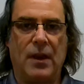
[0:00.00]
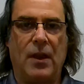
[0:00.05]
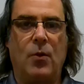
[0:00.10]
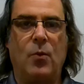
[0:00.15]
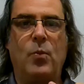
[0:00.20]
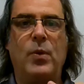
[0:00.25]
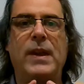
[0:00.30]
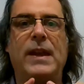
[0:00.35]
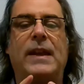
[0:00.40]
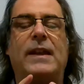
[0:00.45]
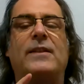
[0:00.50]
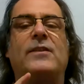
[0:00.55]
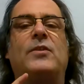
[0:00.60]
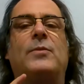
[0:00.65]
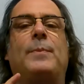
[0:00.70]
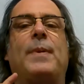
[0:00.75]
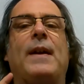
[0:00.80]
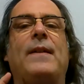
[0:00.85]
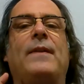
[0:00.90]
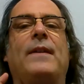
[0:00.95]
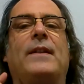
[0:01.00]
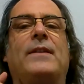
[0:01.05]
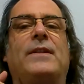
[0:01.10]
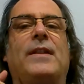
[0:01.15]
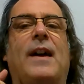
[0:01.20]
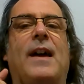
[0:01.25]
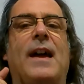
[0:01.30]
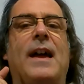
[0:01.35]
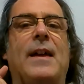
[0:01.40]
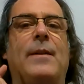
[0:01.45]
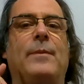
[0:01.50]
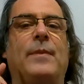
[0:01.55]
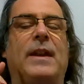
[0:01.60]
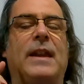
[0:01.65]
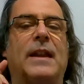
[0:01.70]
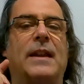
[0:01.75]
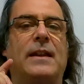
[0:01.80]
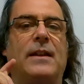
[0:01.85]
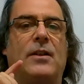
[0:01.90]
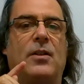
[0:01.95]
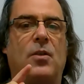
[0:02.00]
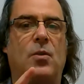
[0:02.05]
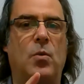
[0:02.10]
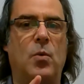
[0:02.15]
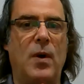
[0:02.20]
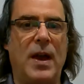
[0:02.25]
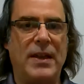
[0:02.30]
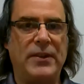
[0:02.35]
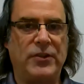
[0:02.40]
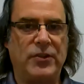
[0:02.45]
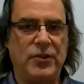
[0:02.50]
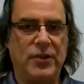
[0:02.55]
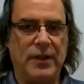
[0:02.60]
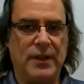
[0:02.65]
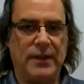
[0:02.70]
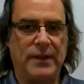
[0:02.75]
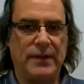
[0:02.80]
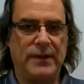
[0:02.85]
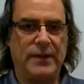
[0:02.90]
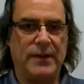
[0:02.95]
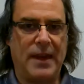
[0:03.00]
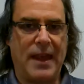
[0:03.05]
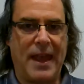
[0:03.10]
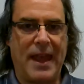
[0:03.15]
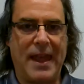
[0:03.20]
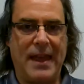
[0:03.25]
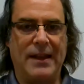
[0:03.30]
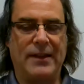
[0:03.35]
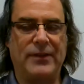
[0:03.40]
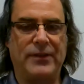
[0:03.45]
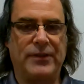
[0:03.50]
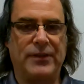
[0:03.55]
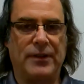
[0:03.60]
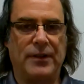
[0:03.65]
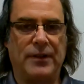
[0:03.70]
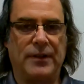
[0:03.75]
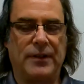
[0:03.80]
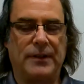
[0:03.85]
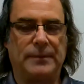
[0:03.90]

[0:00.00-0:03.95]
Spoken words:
We can spend the time getting questions answered.